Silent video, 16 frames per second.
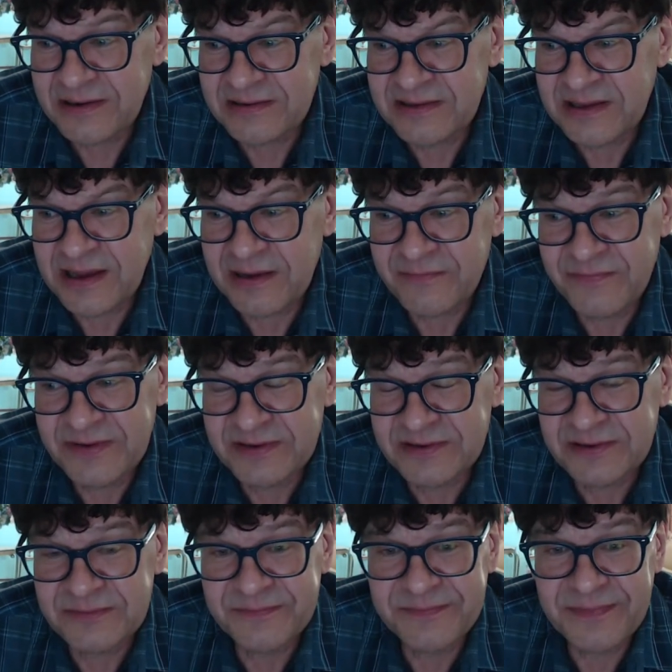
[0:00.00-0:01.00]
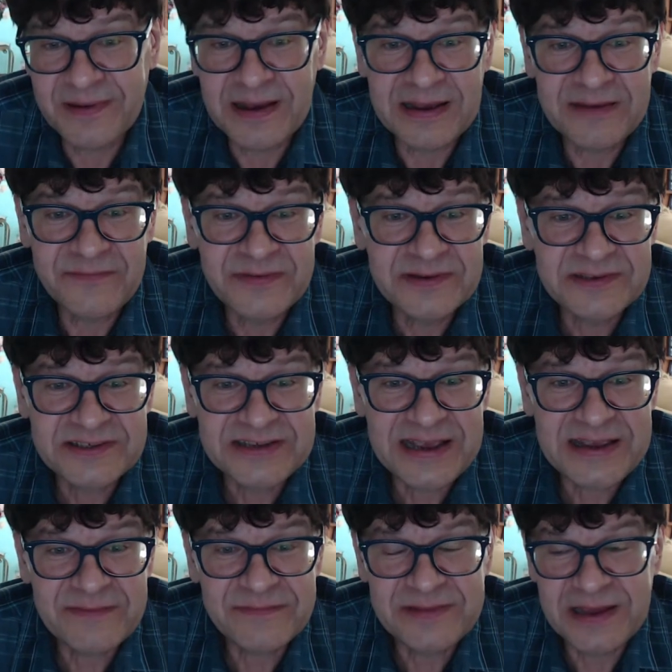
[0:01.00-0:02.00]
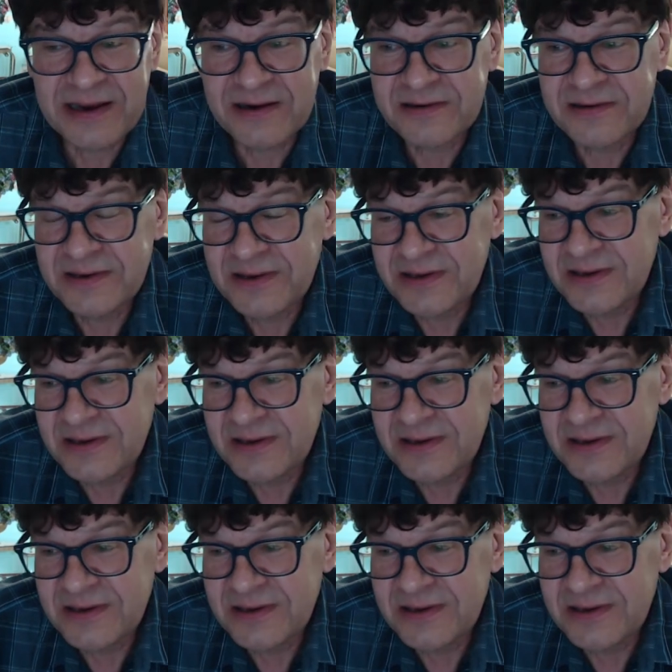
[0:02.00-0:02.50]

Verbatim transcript: I think I feel, I feel safe there.